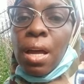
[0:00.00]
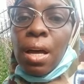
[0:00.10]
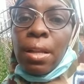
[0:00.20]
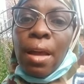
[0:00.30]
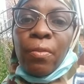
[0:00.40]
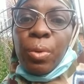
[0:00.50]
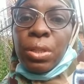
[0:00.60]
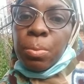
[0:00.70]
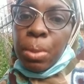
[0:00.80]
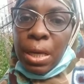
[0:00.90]
a lot of
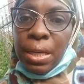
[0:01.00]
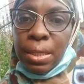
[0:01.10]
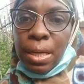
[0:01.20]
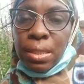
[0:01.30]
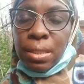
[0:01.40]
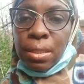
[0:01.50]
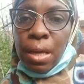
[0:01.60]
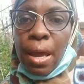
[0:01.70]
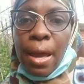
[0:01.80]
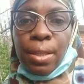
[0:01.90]
what is plaguing us
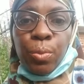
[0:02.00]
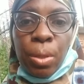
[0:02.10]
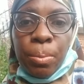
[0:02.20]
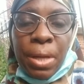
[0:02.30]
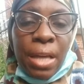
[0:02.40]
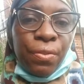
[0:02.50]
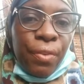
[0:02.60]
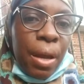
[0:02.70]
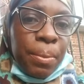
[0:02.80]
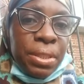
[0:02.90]
as women, as
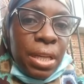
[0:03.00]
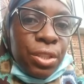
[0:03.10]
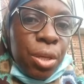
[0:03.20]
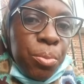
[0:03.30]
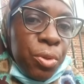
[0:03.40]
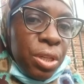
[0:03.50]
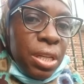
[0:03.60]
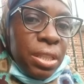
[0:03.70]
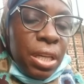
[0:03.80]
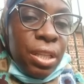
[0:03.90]
families, as
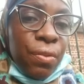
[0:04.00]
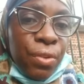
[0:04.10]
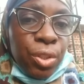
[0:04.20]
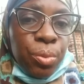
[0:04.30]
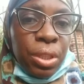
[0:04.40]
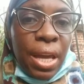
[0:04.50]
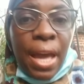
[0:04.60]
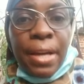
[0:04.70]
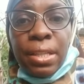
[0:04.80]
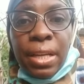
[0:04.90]
communities, individually
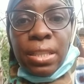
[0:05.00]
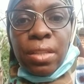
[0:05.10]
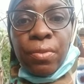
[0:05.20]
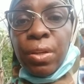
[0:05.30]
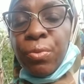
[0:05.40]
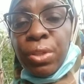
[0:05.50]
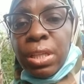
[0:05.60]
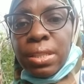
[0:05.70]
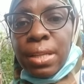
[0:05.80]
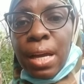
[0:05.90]
and collectively,
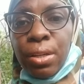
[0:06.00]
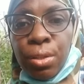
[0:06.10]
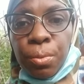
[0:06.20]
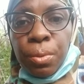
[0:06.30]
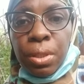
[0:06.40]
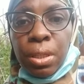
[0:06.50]
really is not new.